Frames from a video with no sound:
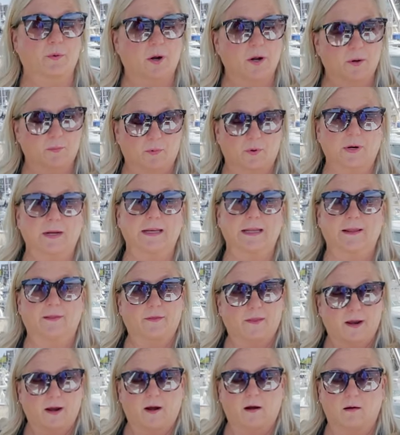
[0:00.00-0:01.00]
were on a Meridian
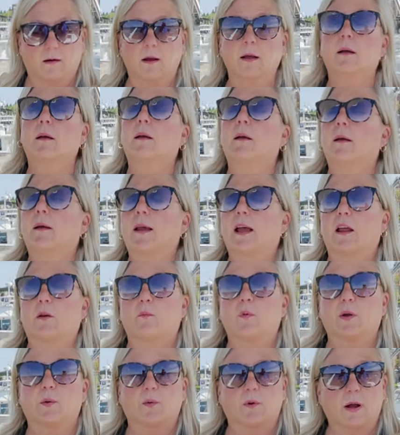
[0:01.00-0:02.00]
there and
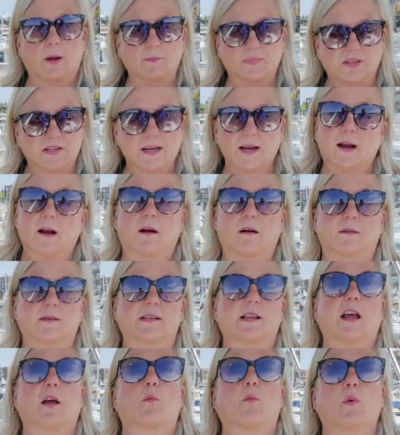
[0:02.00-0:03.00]
we were
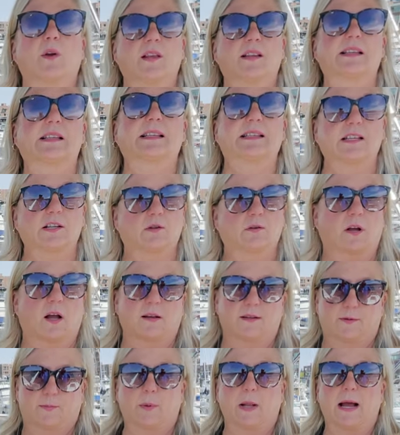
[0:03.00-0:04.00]
upstairs and we still
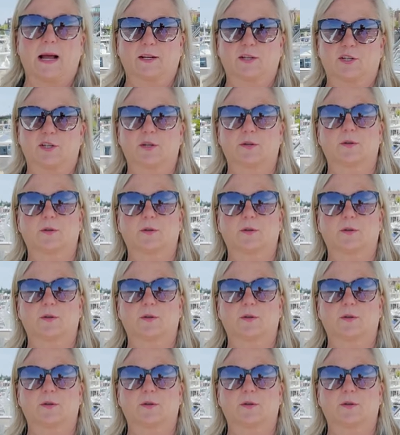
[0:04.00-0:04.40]
got splashed